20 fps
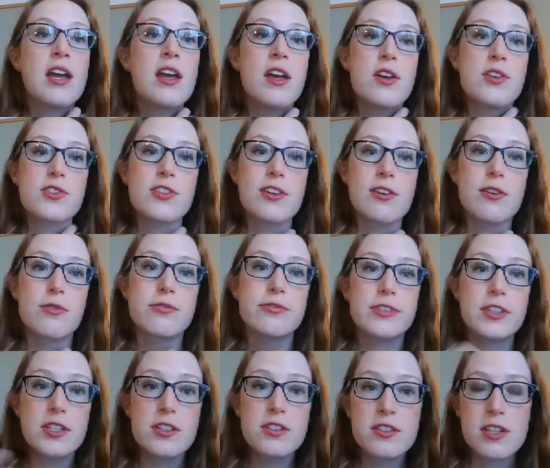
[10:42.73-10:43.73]
So
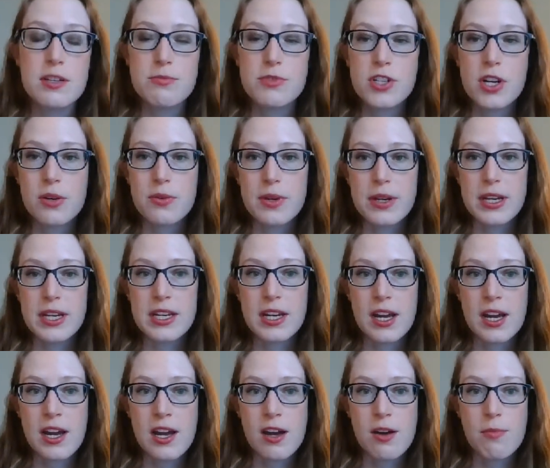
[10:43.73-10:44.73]
first I'm showing
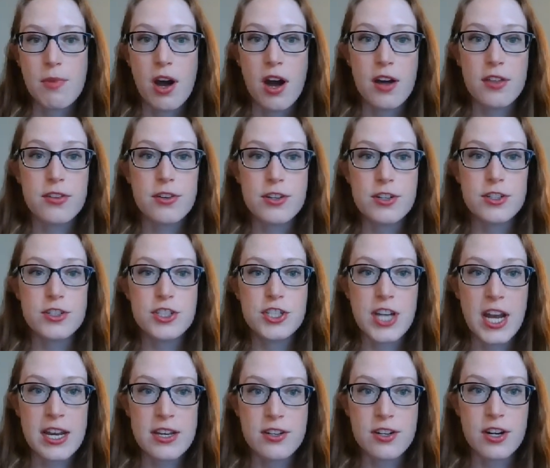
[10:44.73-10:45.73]
author
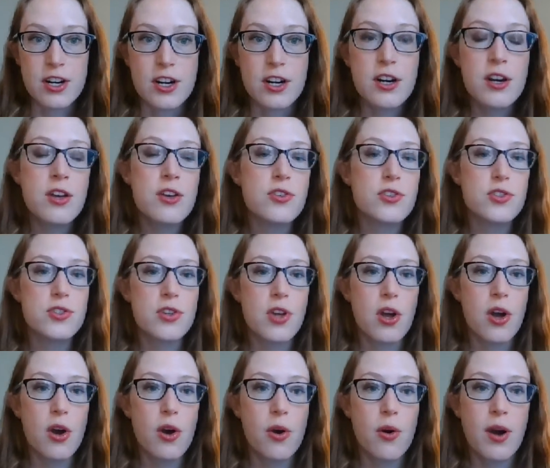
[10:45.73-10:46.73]
gender.
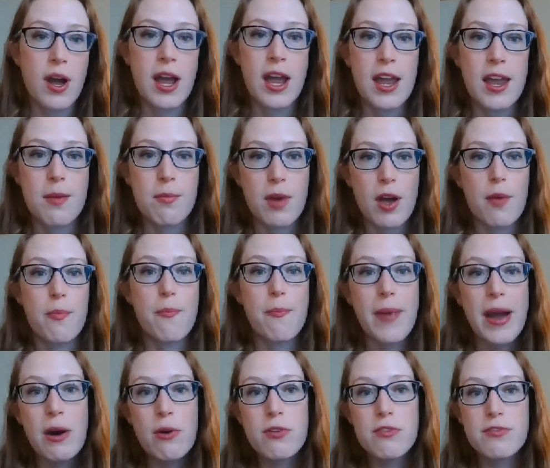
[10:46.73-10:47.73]
So I'm
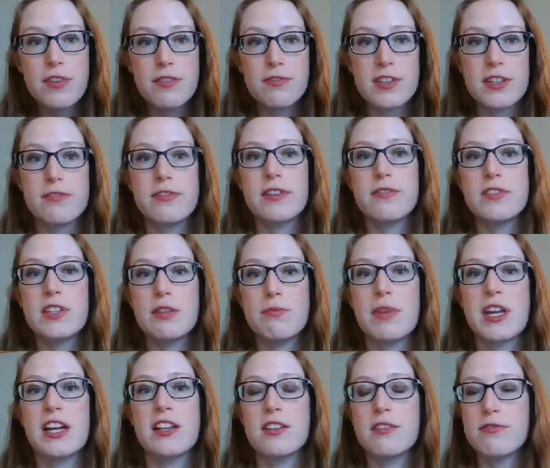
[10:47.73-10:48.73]
about 50-50
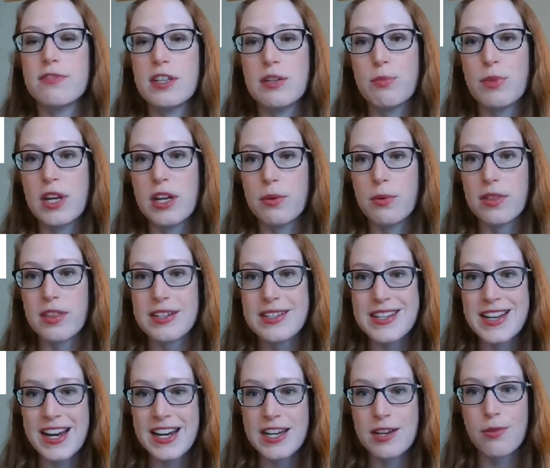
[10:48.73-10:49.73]
male and female with a
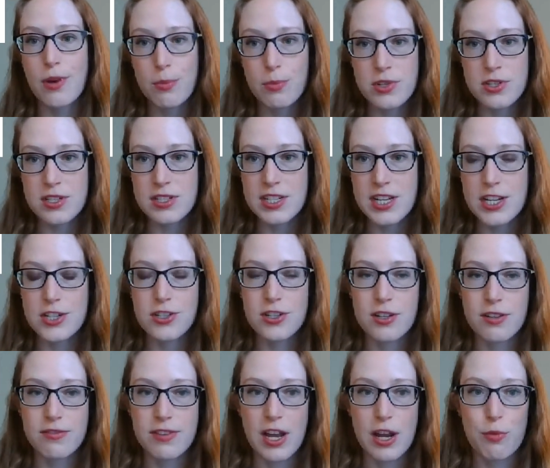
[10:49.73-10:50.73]
tiny representation
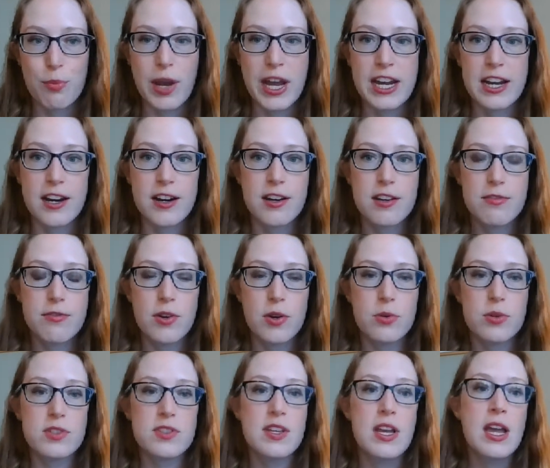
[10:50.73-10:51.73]
of non-binary
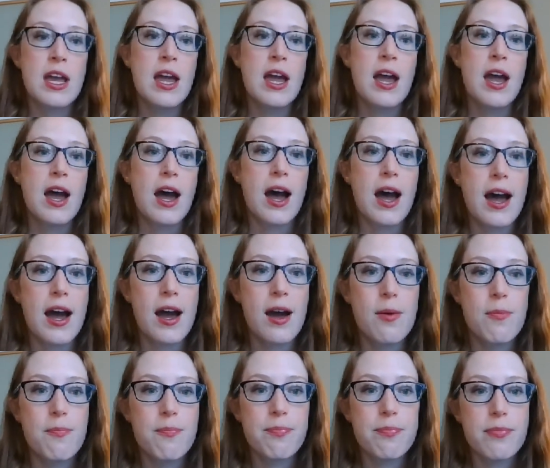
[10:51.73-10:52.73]
folks.
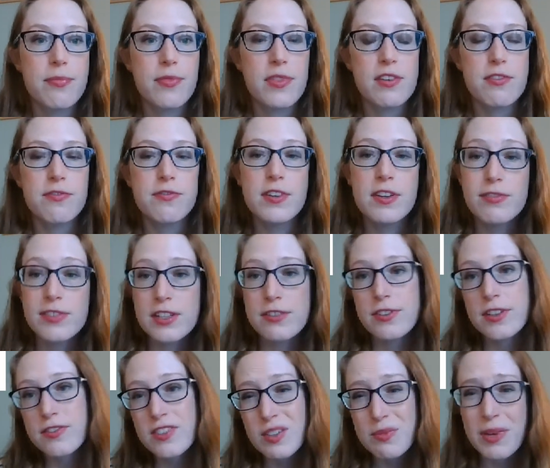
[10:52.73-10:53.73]
The
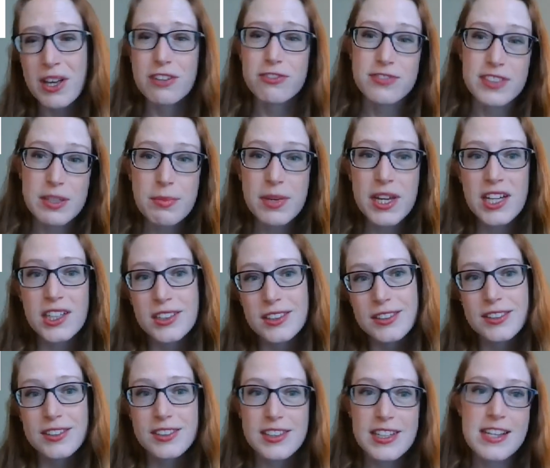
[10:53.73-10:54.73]
50-50
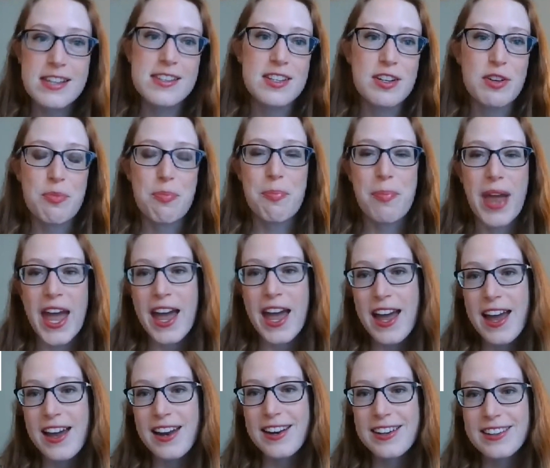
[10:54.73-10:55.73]
male-female isn't bad.
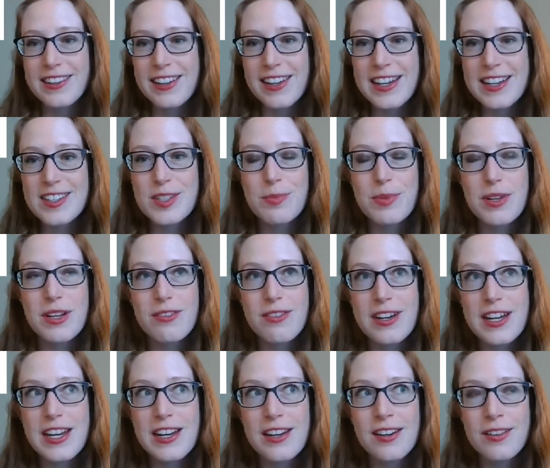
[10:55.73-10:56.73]
I'd like to be
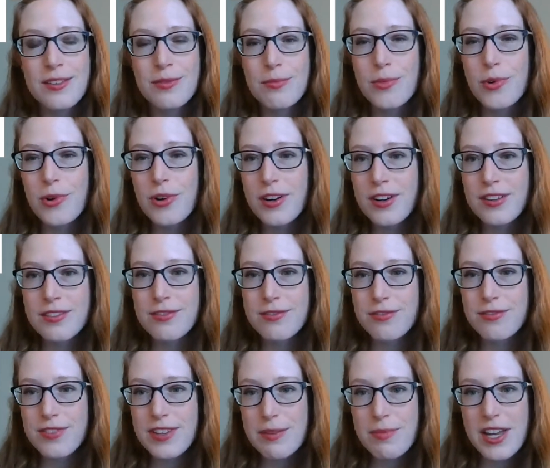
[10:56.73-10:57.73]
reading more
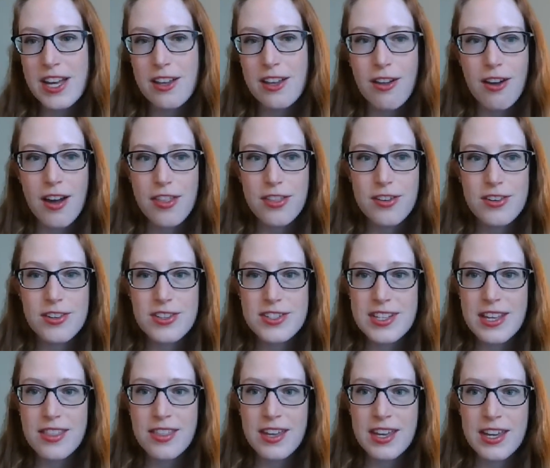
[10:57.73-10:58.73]
female authors, I
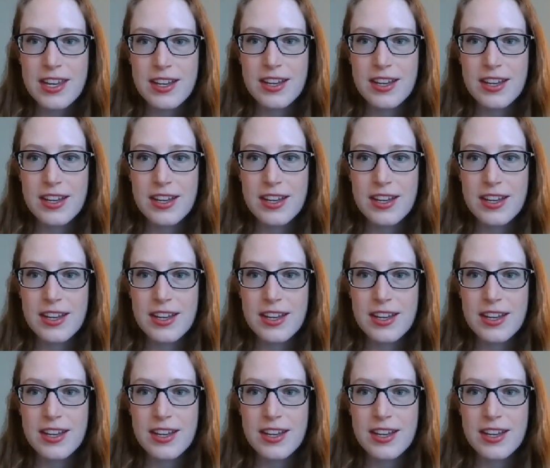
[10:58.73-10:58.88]
think.